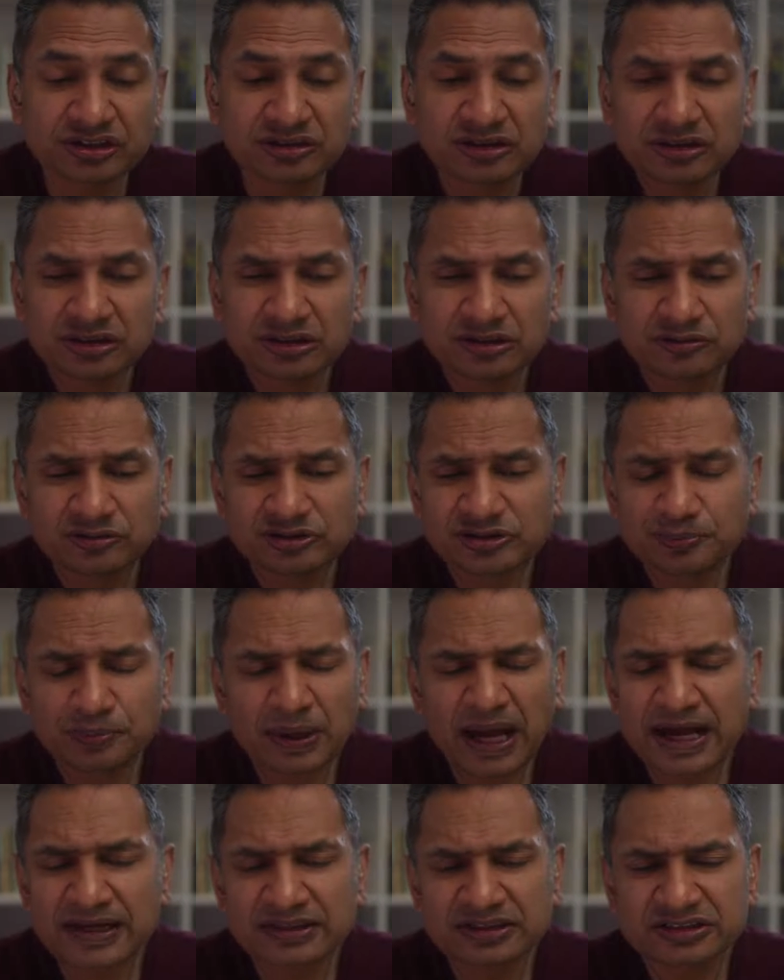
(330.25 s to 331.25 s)
It was
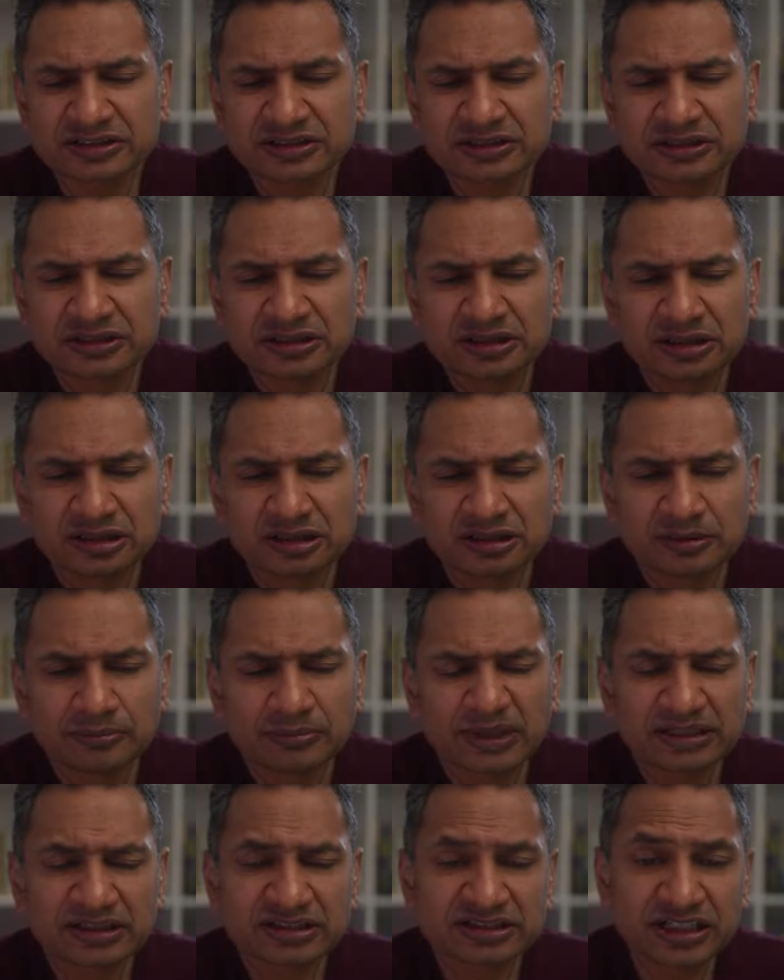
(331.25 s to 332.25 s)
packed. The
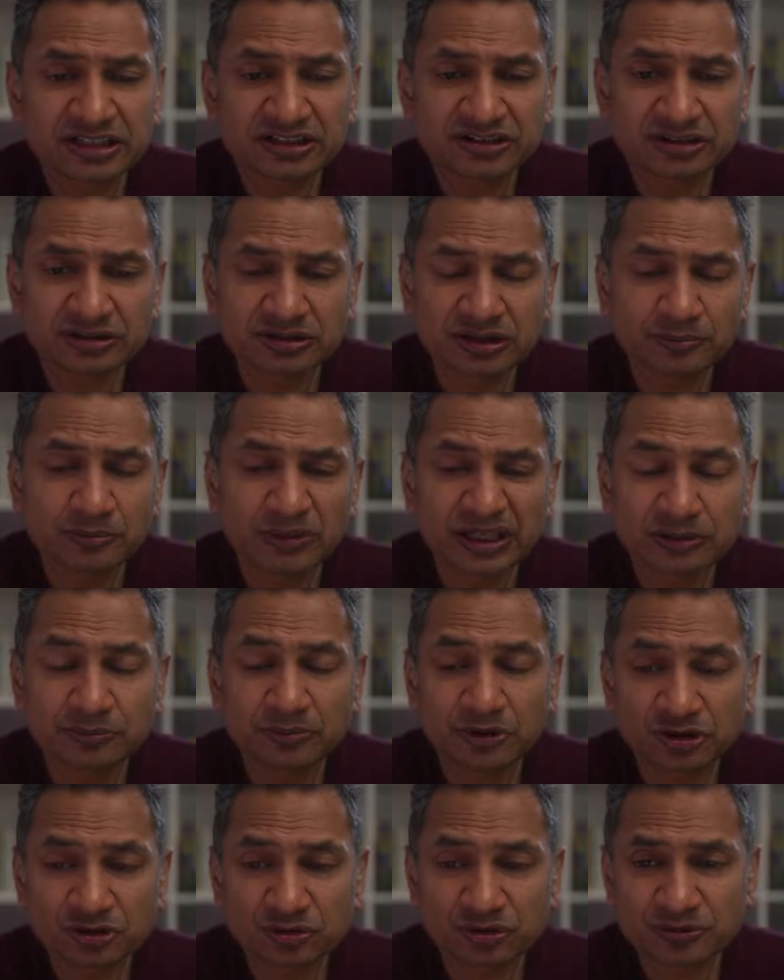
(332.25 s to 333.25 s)
men's section, the main
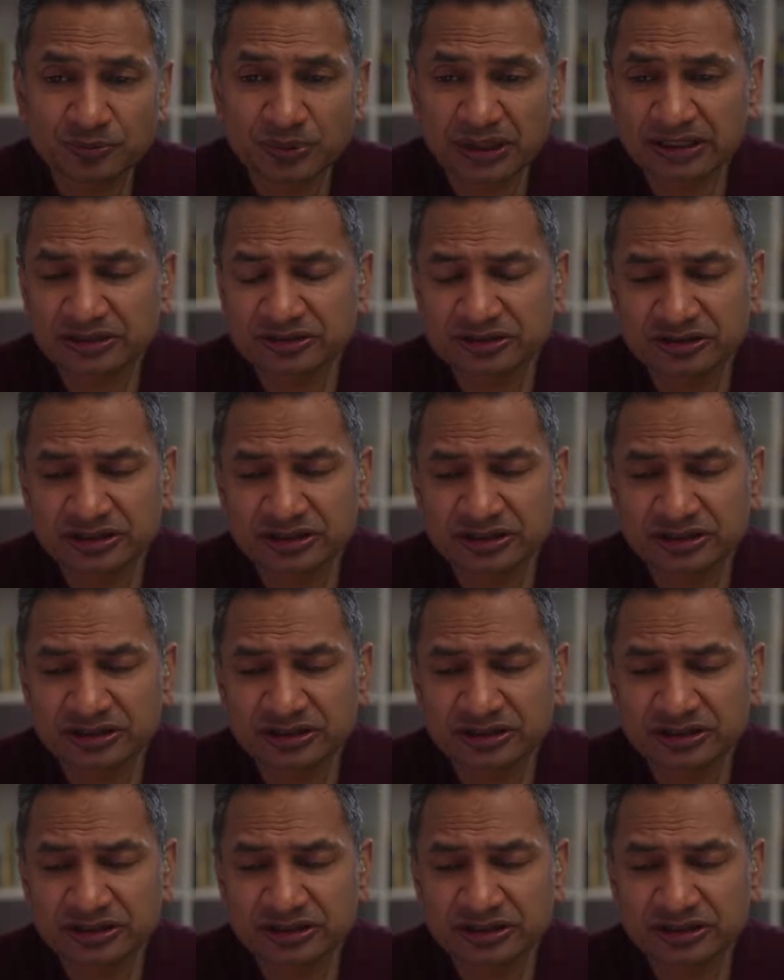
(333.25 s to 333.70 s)
mosque was packed.